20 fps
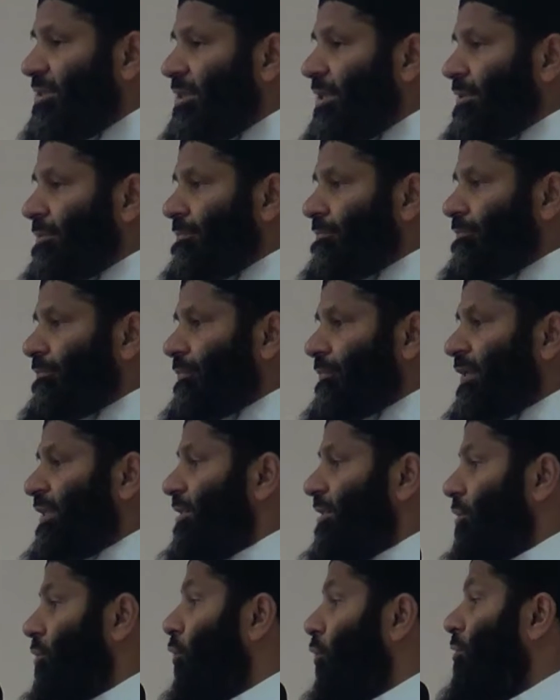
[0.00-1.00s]
said, he
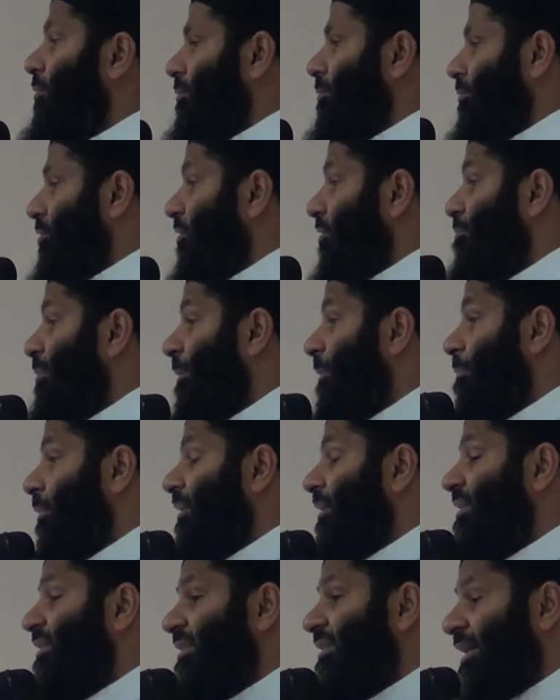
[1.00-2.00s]
stood to the people
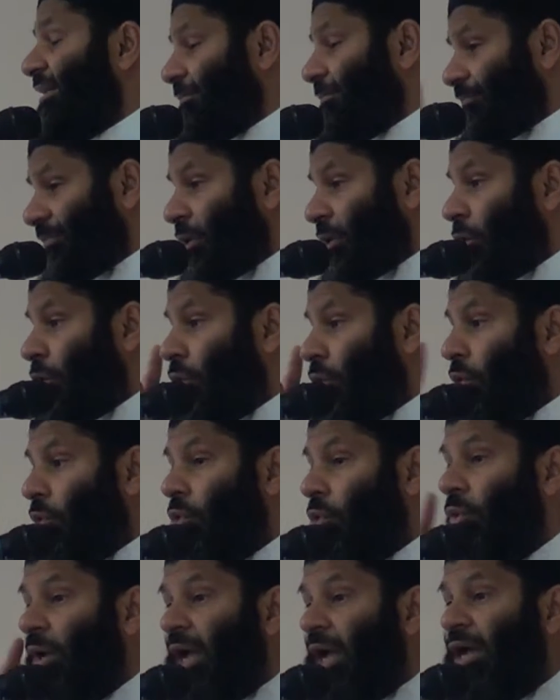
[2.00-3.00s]
and he said,
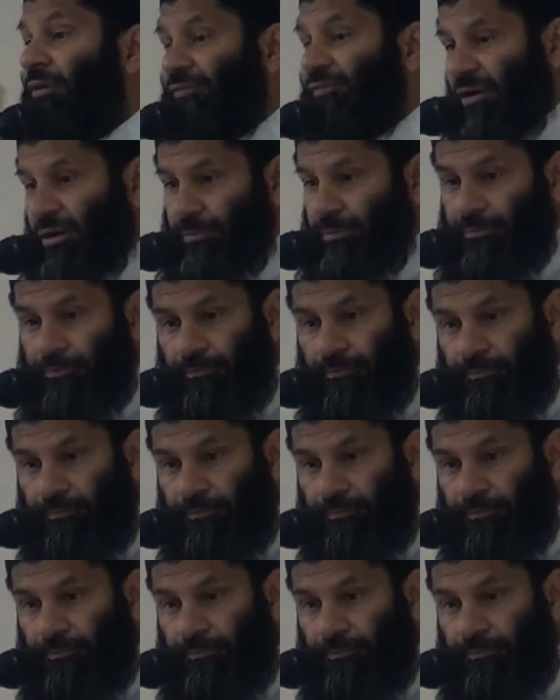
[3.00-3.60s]
whoever